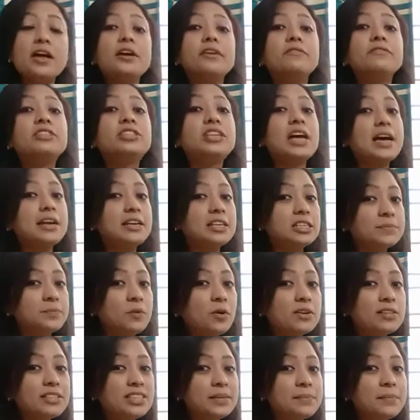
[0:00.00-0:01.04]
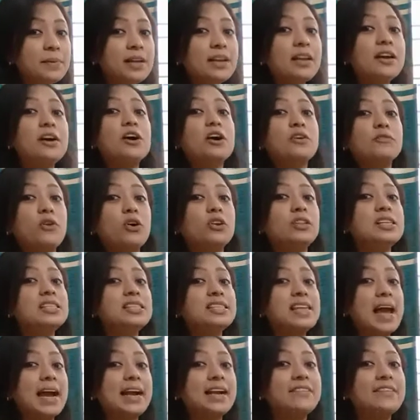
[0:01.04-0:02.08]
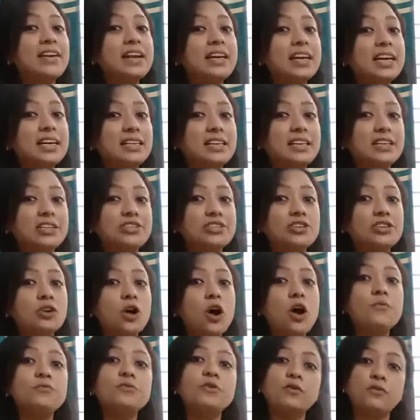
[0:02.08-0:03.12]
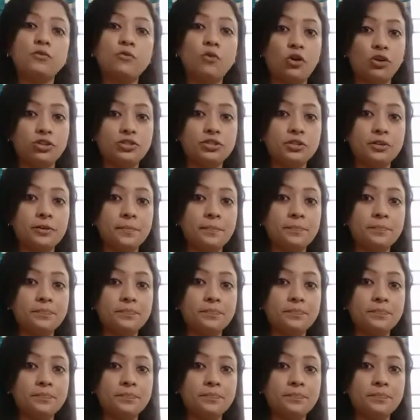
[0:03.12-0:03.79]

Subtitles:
which are responsible for the sideway conduction of water.